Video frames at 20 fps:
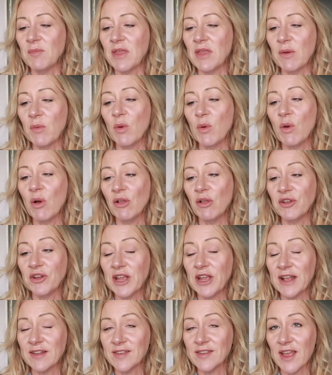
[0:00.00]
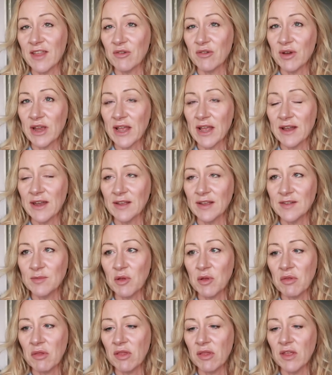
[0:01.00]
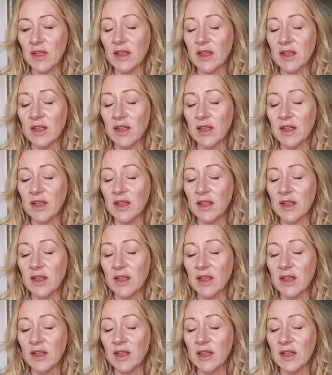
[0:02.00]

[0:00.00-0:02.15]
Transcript: Yeah, we were all going to get together again next month.